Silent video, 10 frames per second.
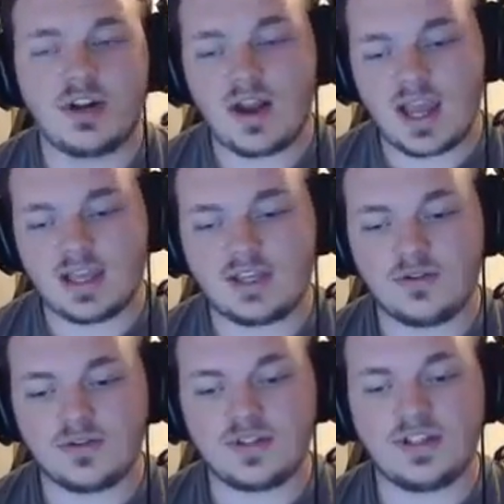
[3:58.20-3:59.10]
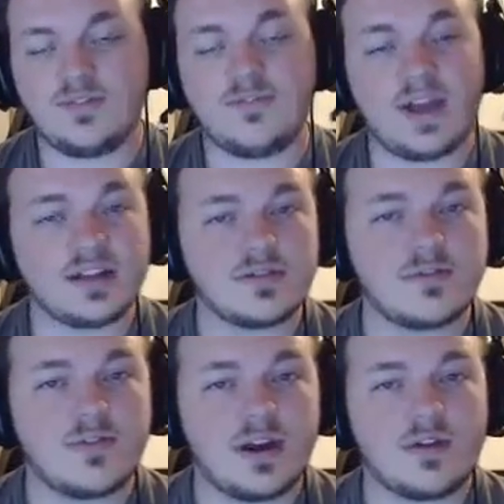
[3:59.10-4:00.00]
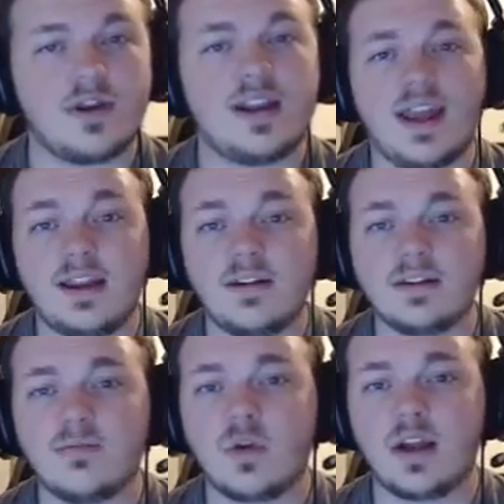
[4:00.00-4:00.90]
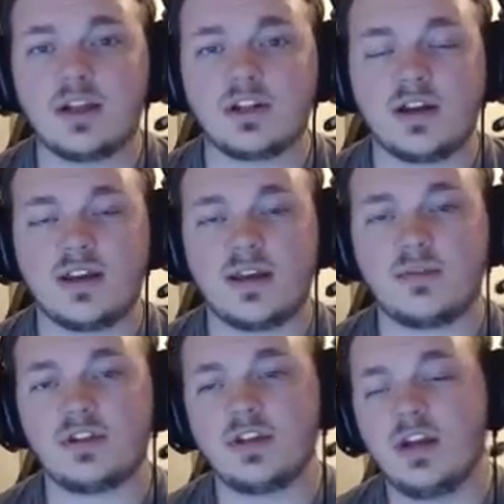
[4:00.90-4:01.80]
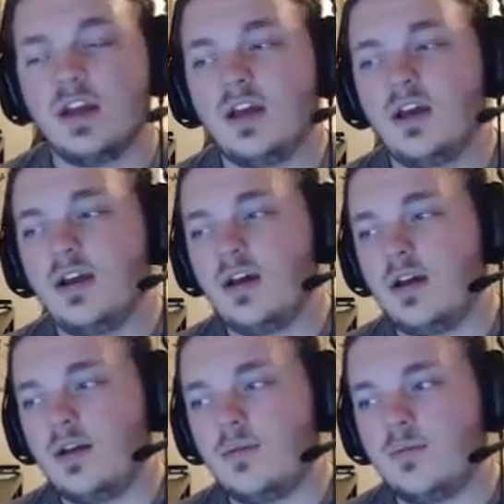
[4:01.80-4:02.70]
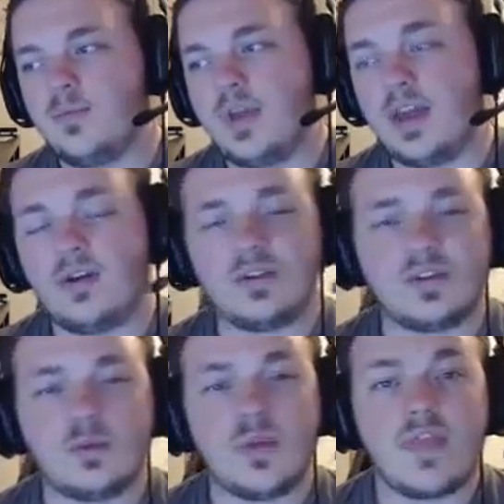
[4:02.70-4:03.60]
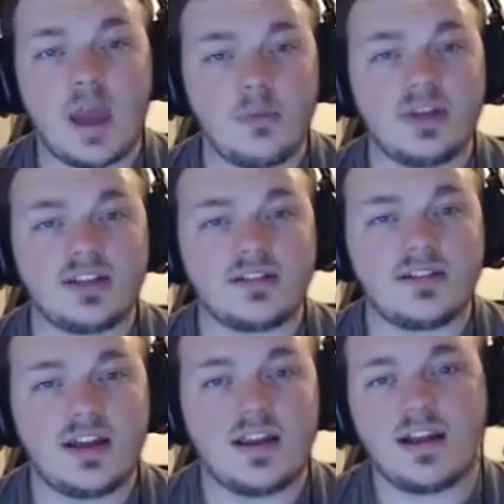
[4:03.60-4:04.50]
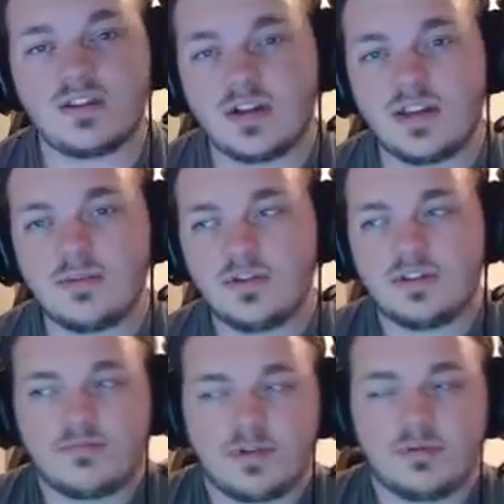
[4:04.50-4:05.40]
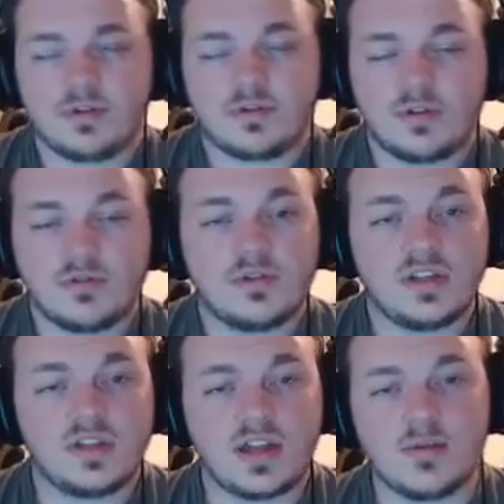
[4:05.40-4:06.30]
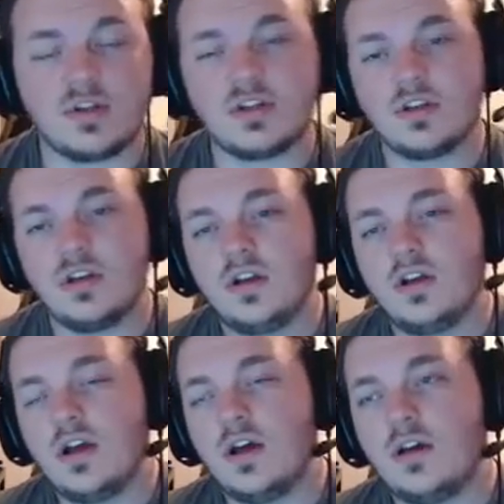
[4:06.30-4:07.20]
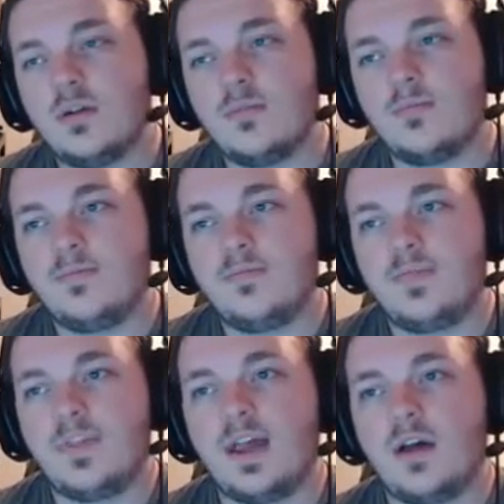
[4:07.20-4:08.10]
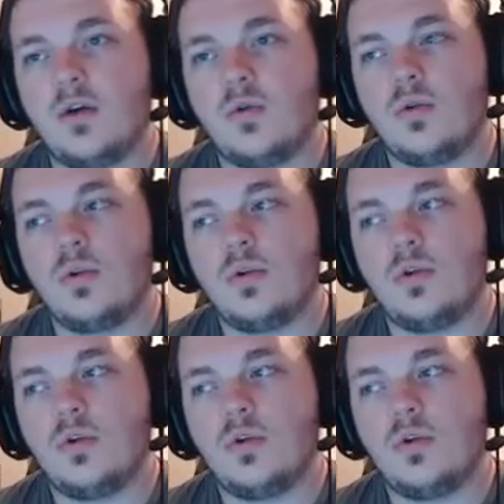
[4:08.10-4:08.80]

better accuracy, faster fire and does more headshot damage. And also, with that being said, headshot damage is pretty much critical hit damage. Now,